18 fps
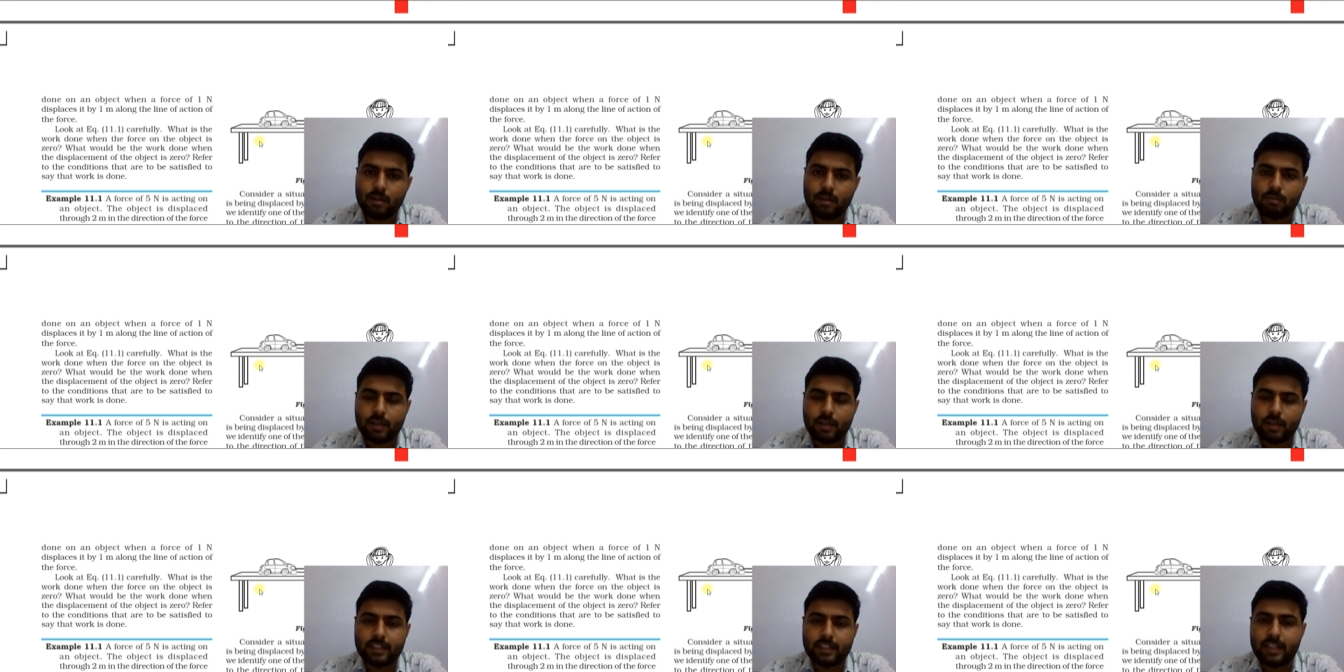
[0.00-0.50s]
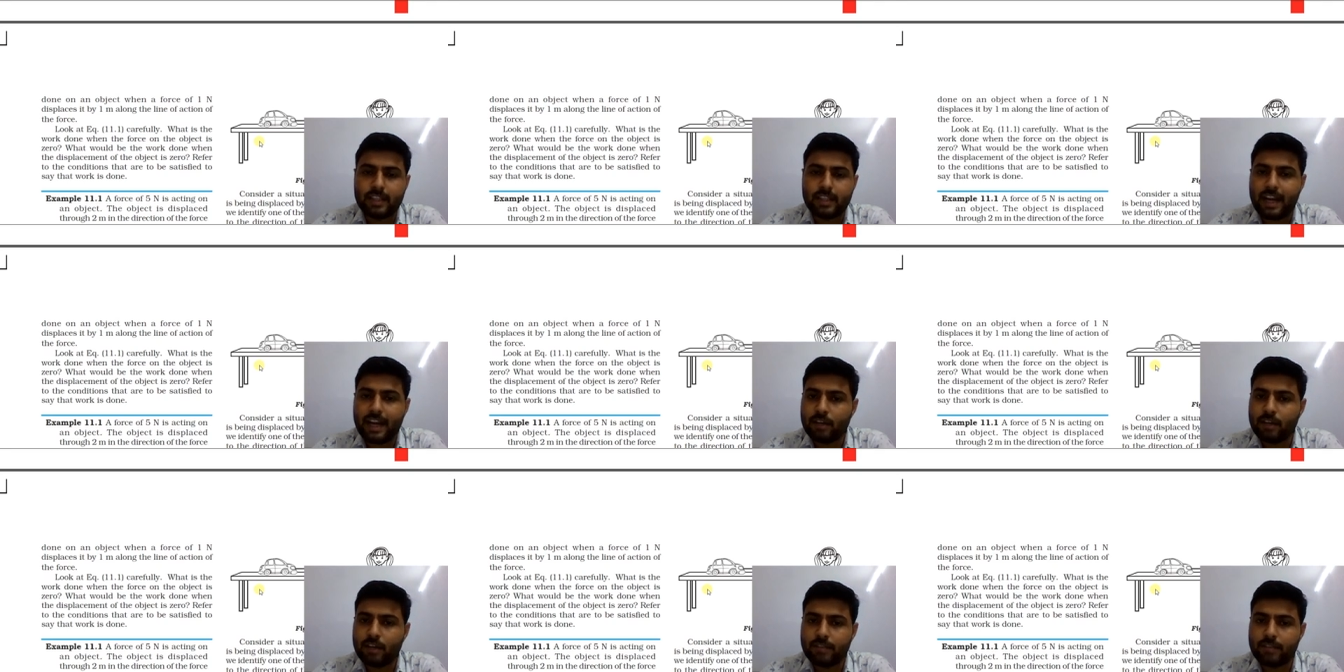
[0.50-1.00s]
What is
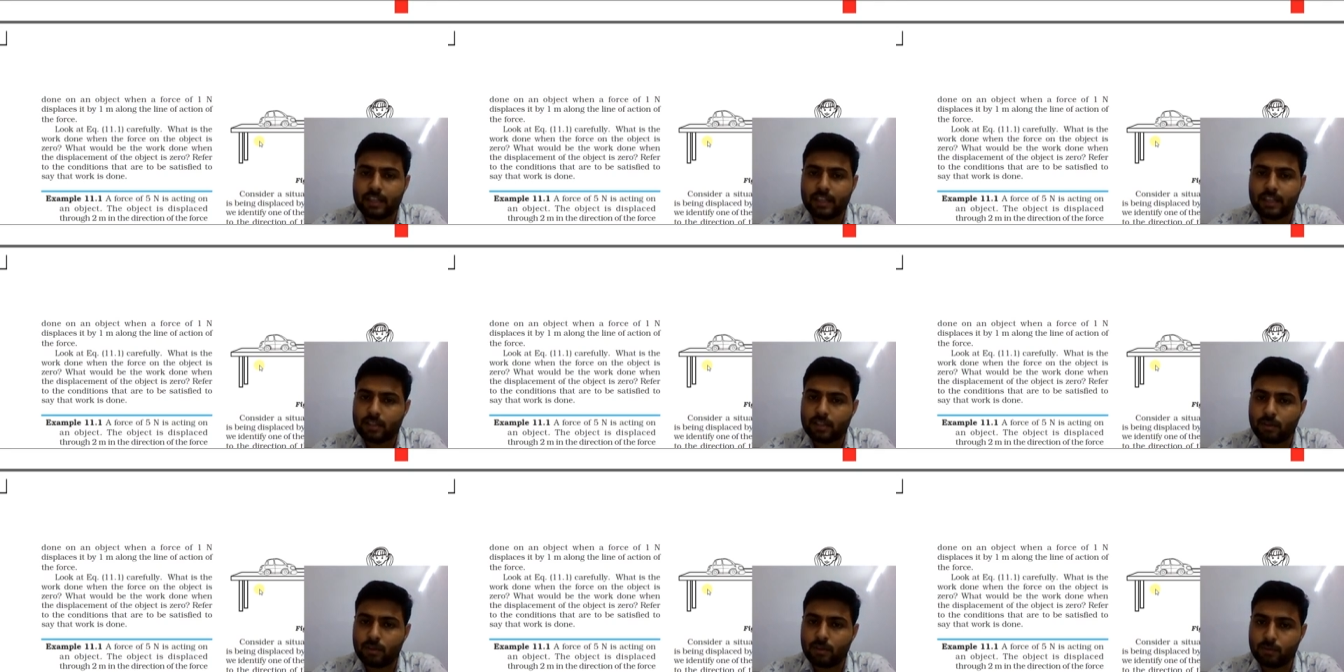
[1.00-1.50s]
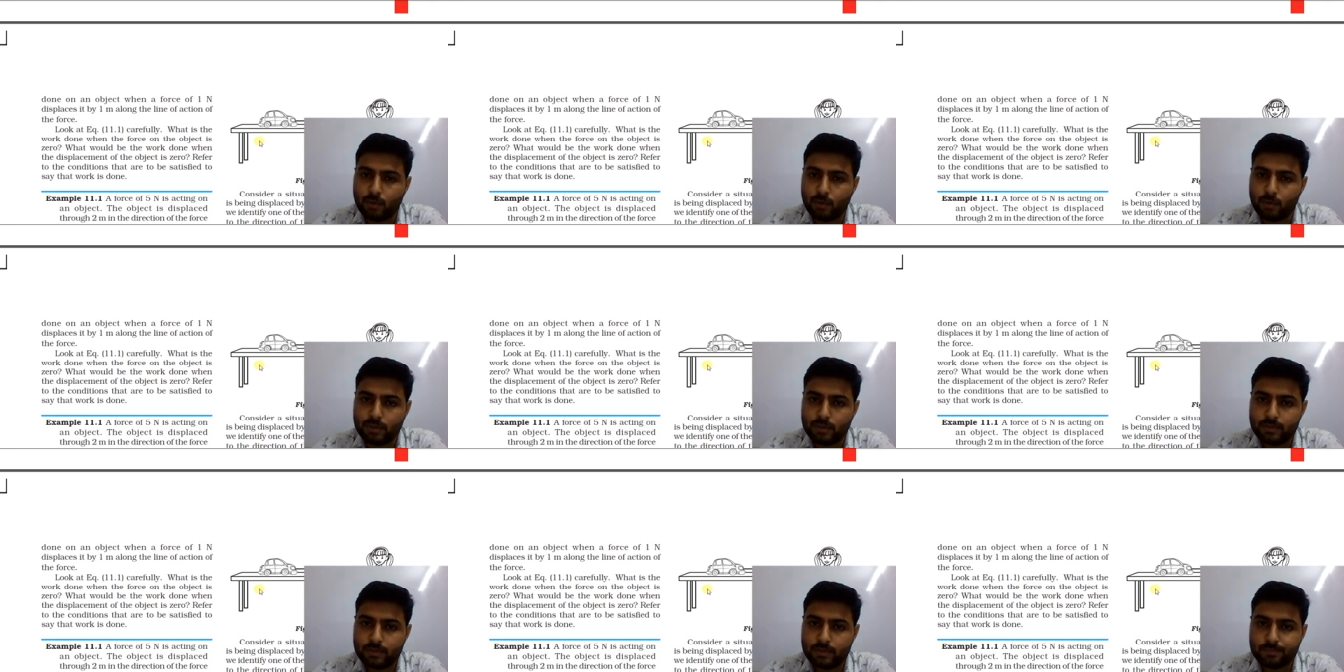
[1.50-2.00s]
line of action of
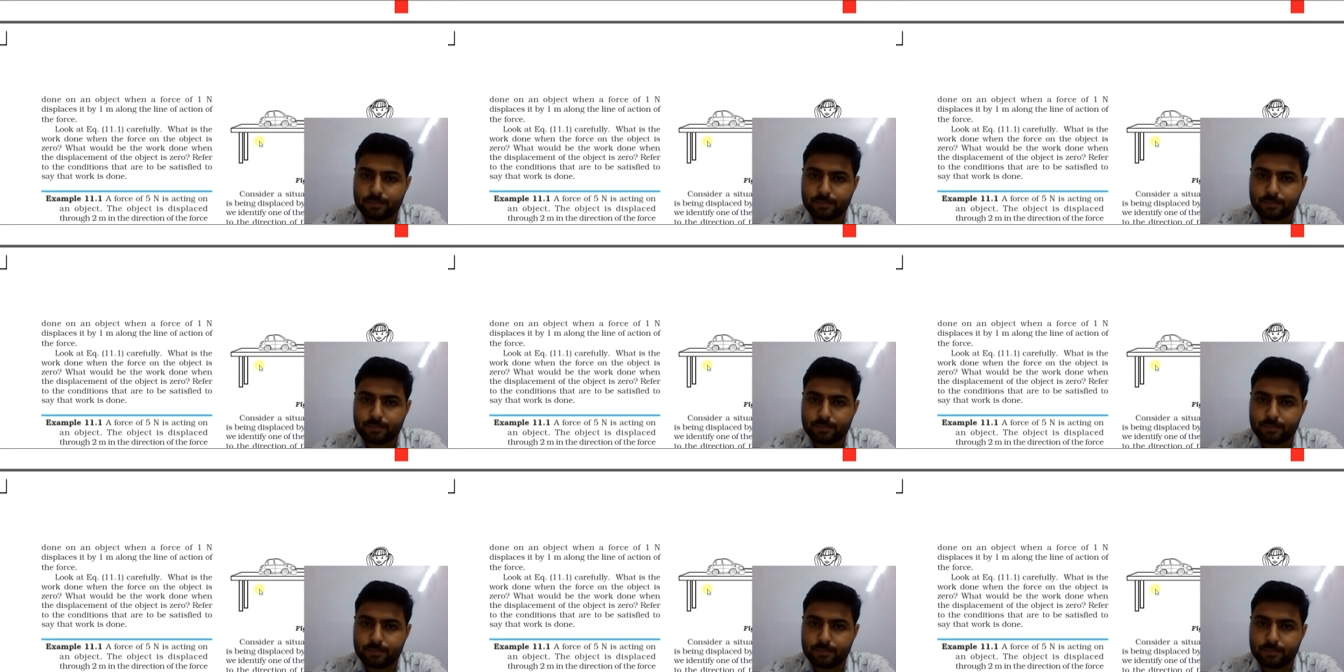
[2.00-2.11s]
force?